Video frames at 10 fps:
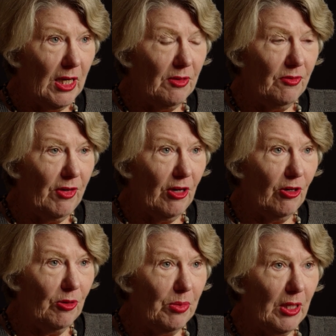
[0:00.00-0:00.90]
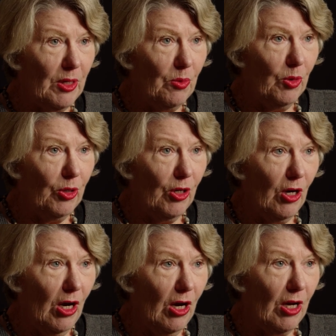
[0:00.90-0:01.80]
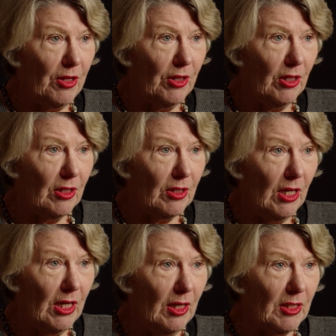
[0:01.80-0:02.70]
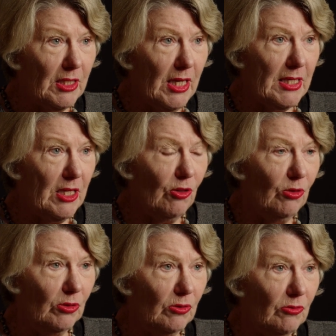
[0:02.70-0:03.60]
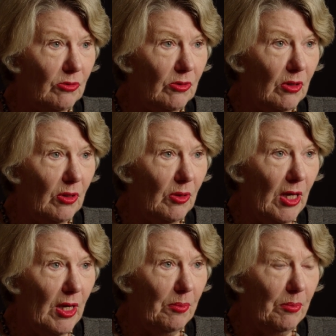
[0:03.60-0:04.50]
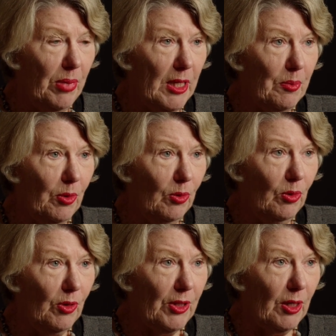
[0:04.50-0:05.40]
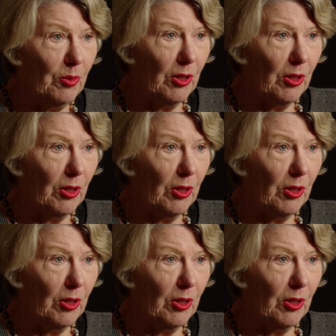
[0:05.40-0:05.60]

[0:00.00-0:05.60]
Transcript: invariably were either technical um, people, they